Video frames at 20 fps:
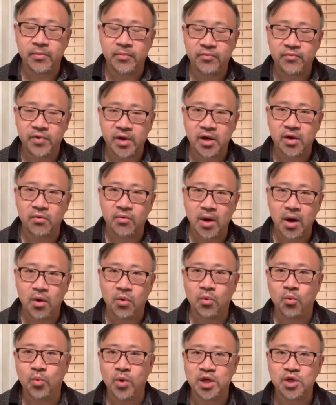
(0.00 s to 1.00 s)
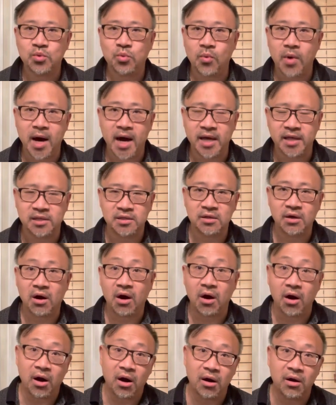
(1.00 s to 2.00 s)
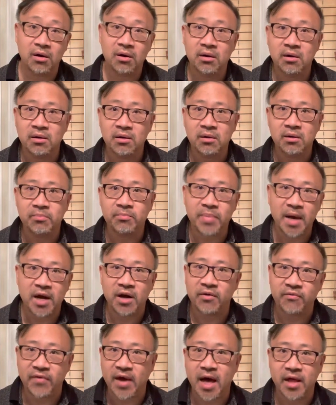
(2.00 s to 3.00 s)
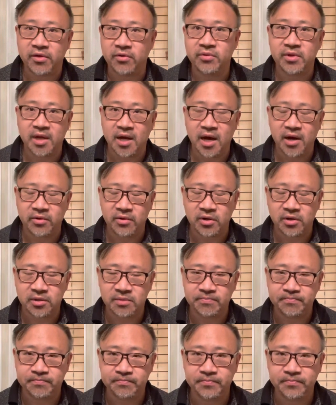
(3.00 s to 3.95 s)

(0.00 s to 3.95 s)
figure out which wines are better value than others.